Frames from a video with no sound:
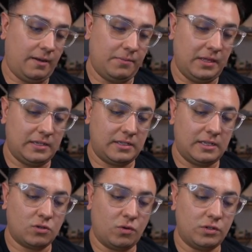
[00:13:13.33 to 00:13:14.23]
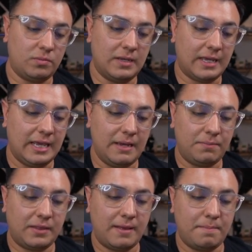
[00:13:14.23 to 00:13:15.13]
This is going to be
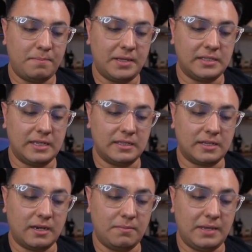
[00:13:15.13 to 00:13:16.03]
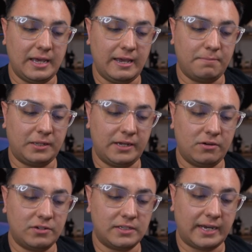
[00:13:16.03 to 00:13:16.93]
Keep Them Busy. It's going to be a
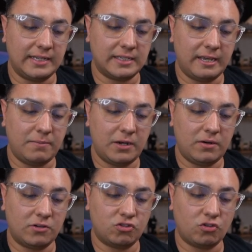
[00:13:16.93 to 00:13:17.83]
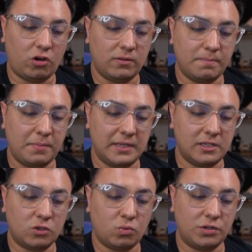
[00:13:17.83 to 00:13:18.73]
player side scheme here. Assault,
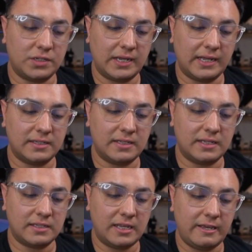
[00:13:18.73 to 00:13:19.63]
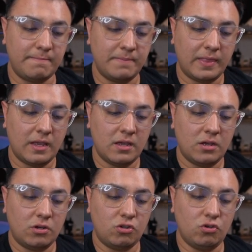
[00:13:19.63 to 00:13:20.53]
basic thwarts against this scheme.
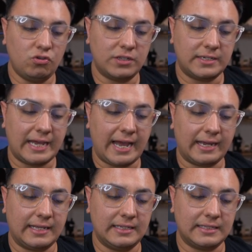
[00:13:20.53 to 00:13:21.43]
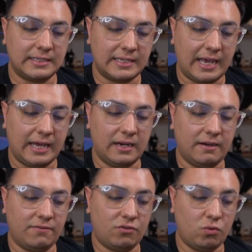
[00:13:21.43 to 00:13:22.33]
Use attack instead
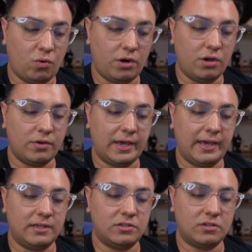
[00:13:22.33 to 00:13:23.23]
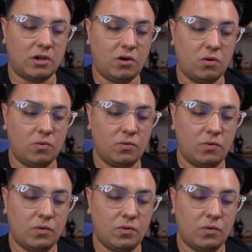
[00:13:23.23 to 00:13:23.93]
of thwart. Okay, so